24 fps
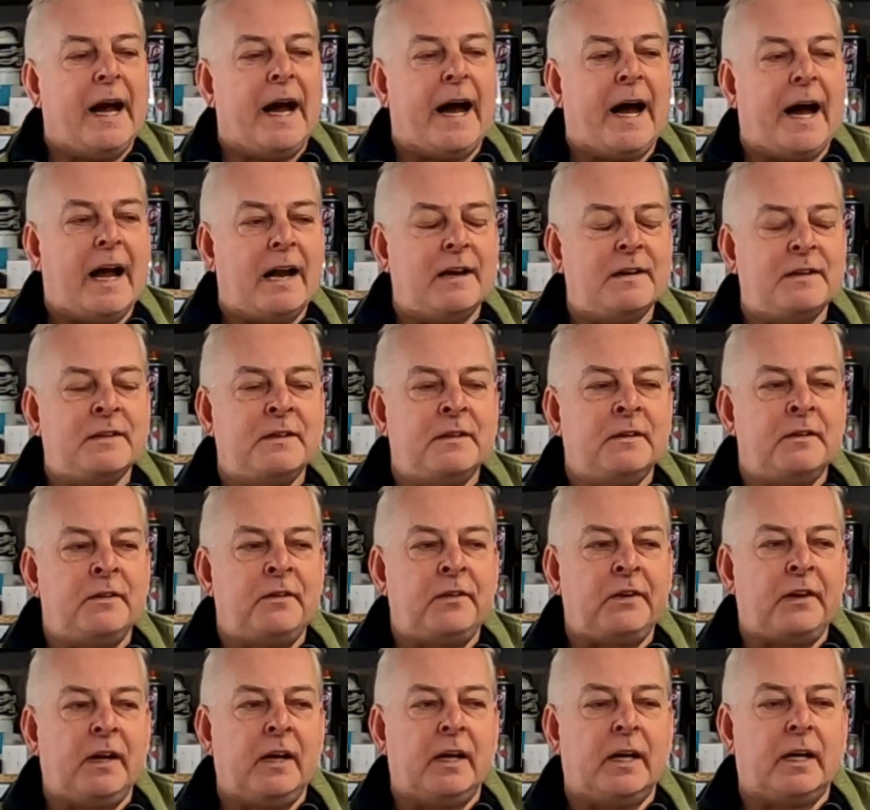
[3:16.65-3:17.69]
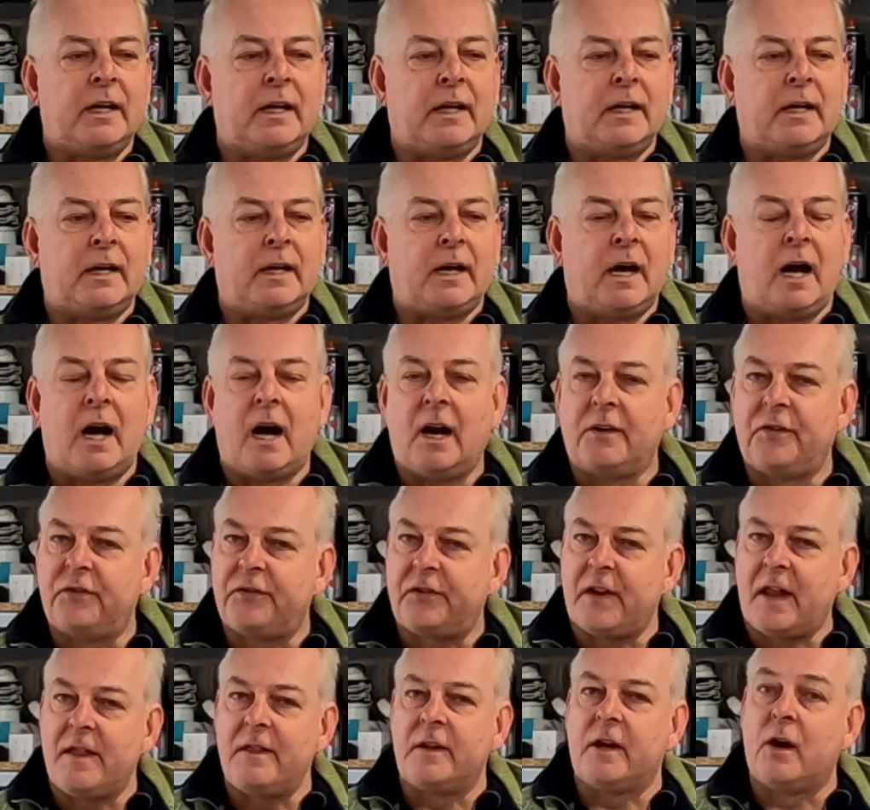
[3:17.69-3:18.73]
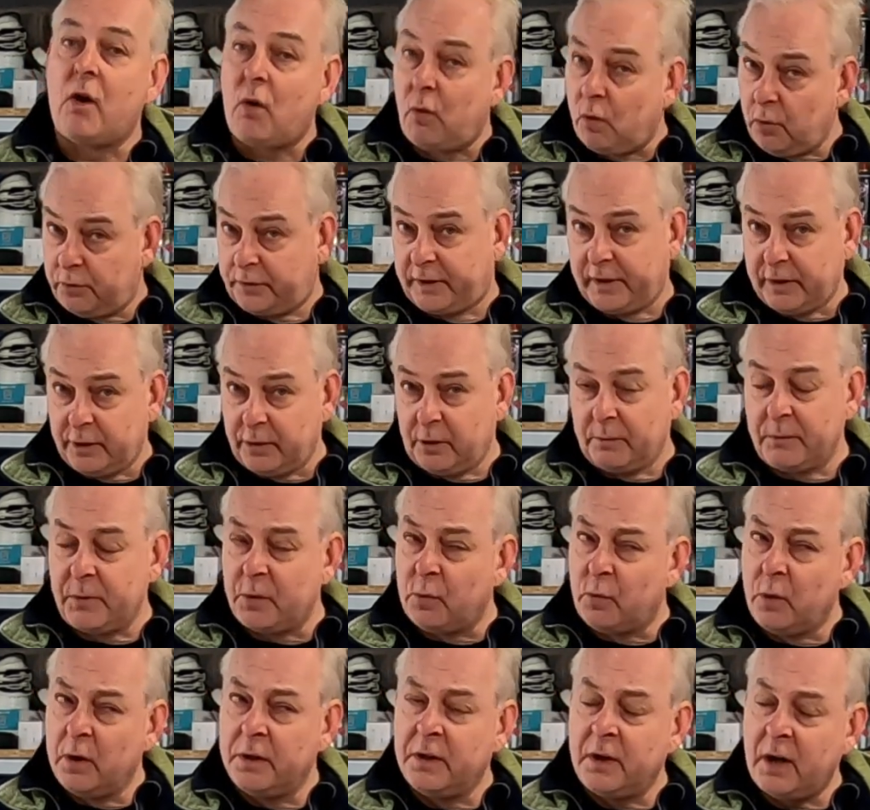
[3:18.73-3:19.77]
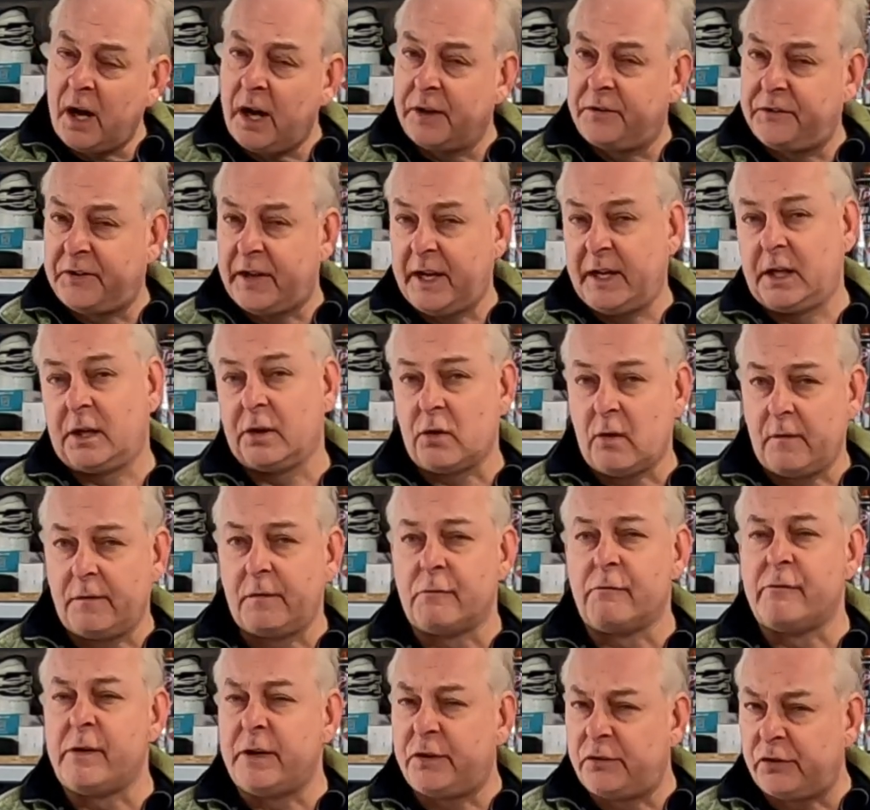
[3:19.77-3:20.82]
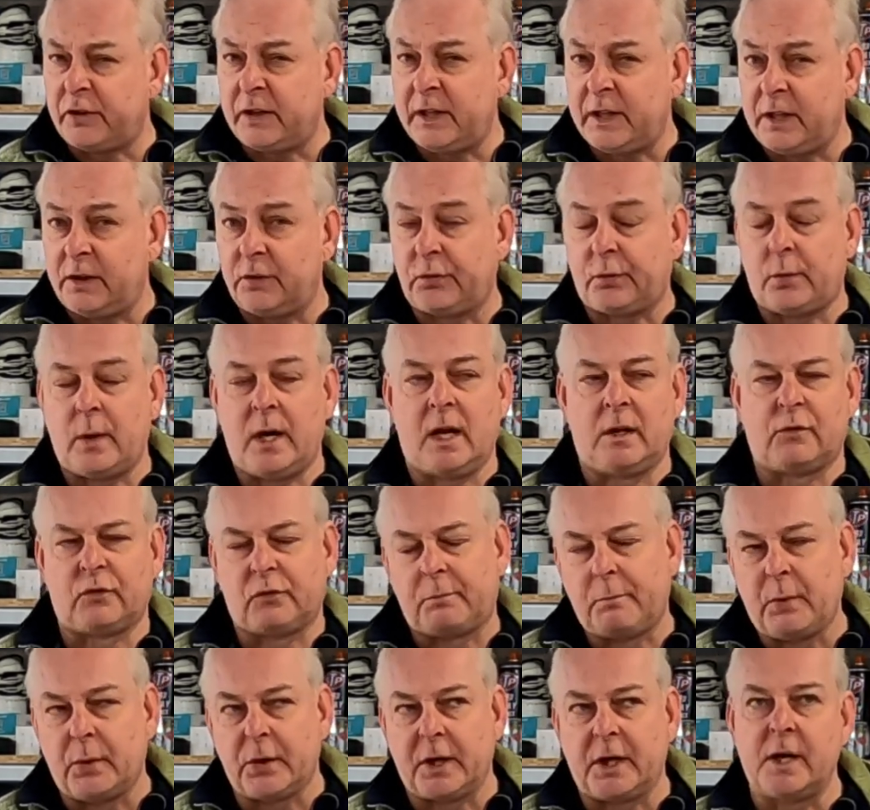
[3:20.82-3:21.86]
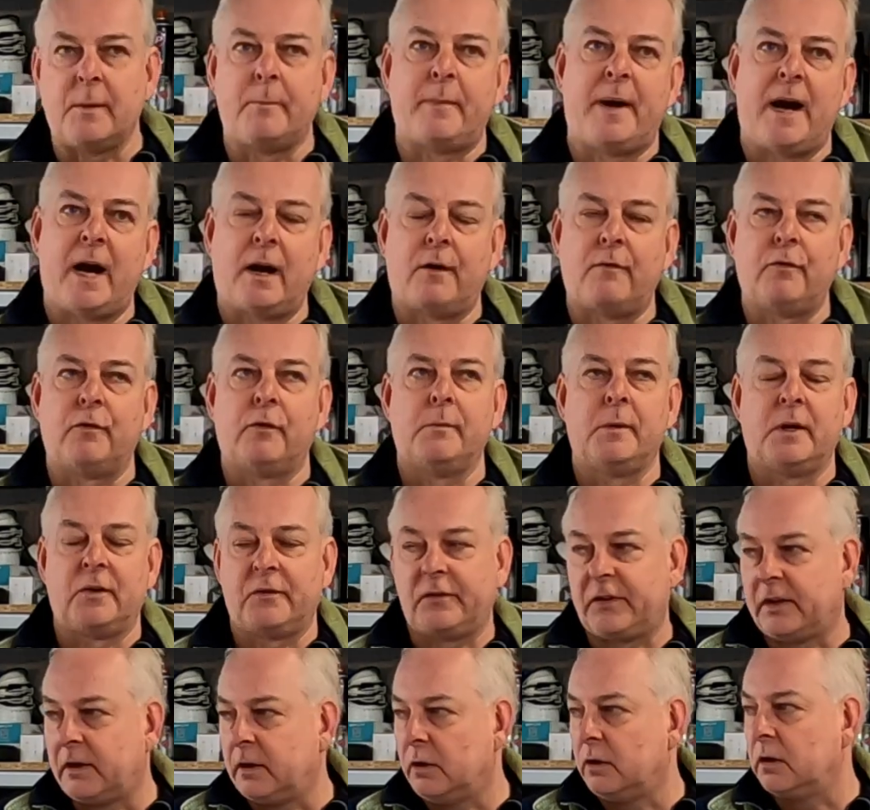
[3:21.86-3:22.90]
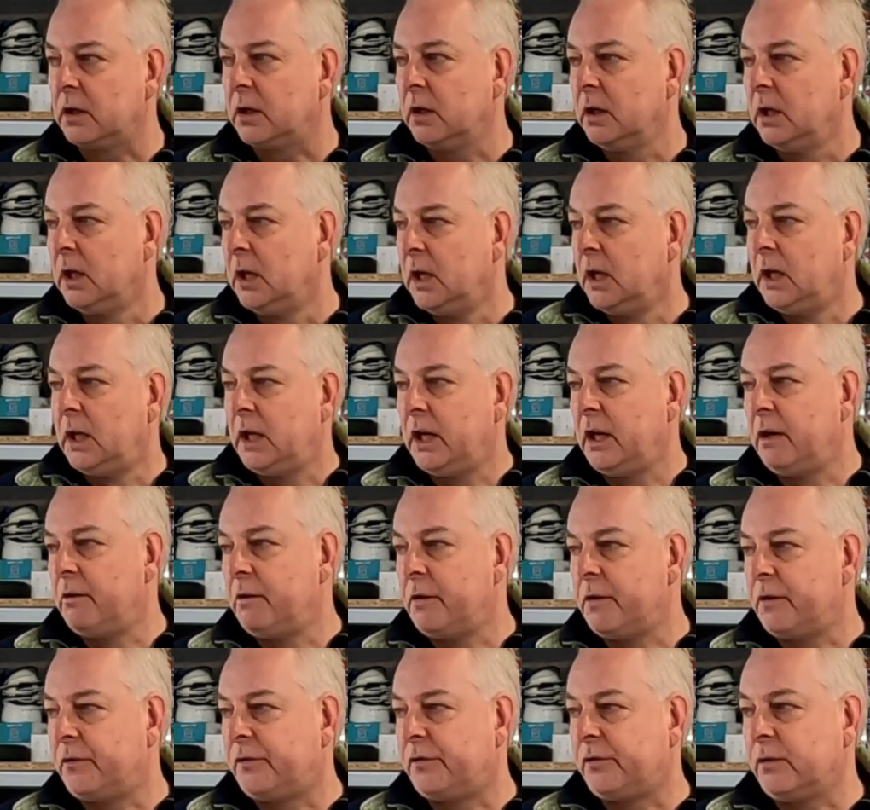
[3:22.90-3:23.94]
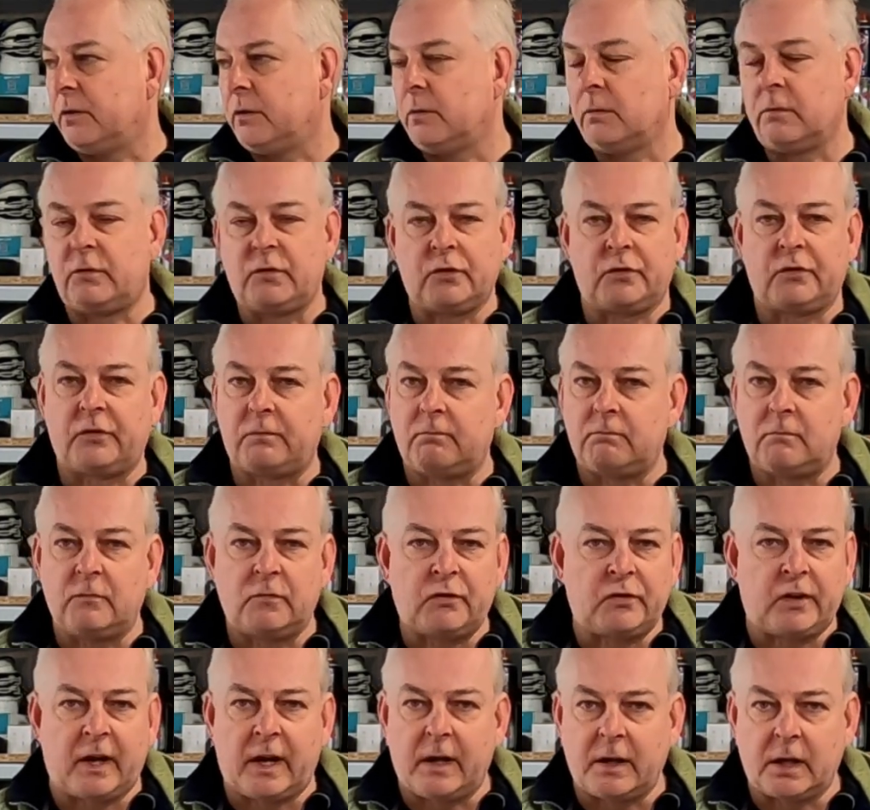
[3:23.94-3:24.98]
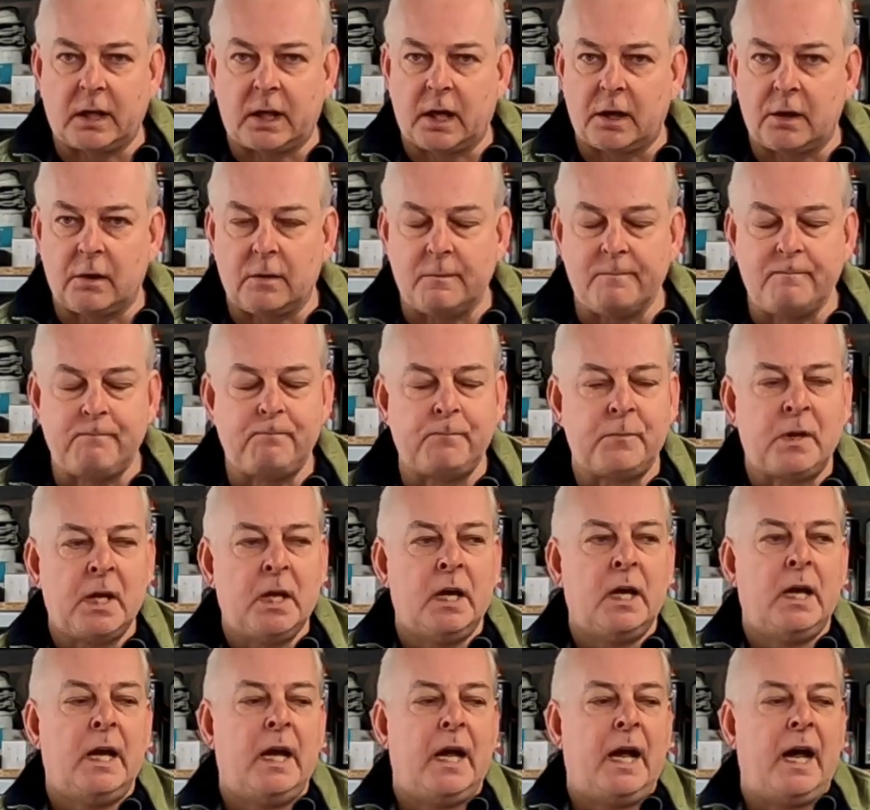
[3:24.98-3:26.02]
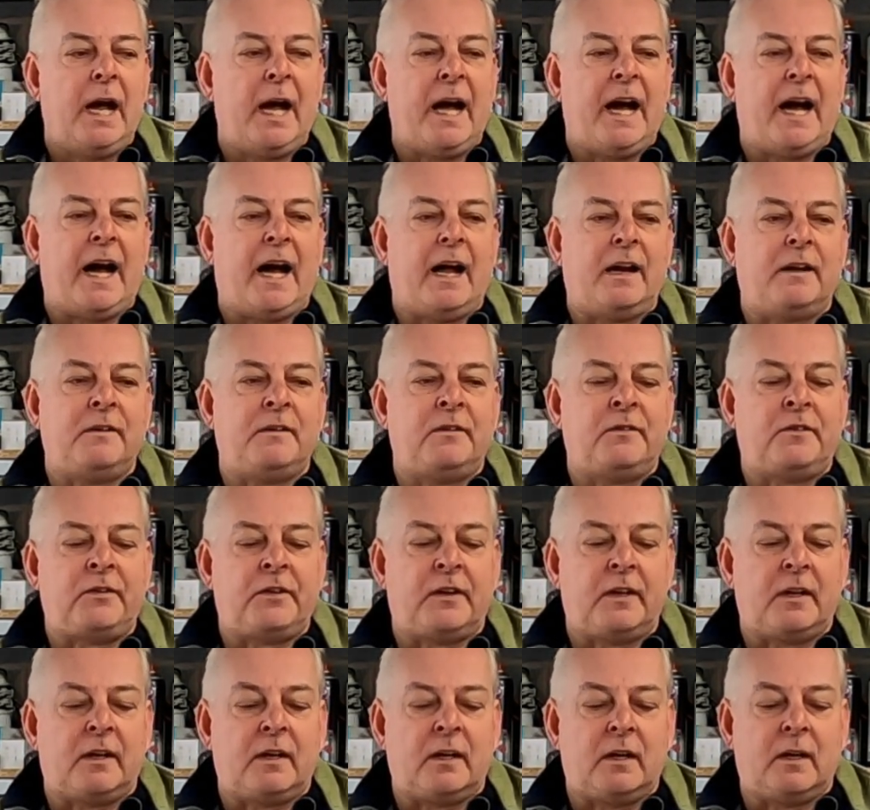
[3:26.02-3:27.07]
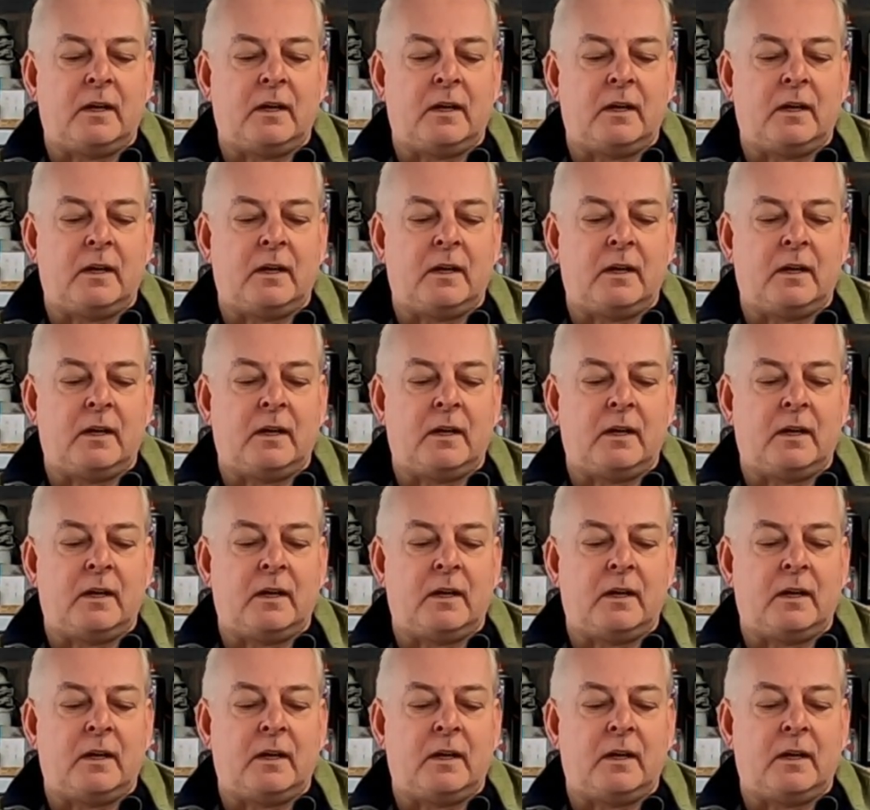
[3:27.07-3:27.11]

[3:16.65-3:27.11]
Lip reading: And I sent the old loom, the one that I'd taken off originally as well, just put it in a bag for him, and I said, look, here are the two, just see how you get on. And